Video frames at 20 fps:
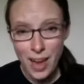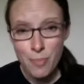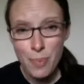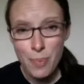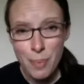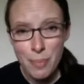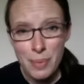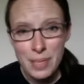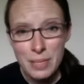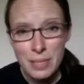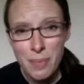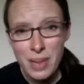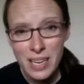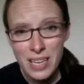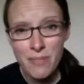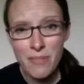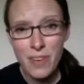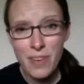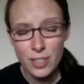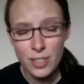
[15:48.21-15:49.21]
I prep as
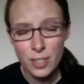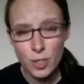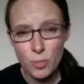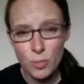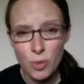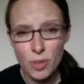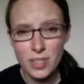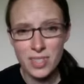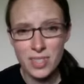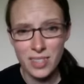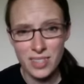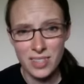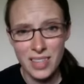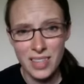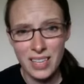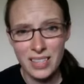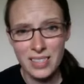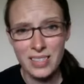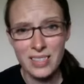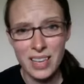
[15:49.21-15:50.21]
many vegetables and
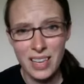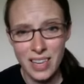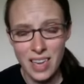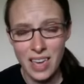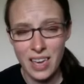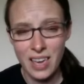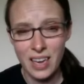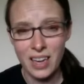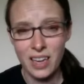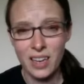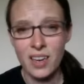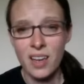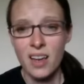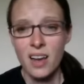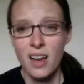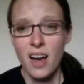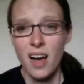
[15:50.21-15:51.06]
things as I can.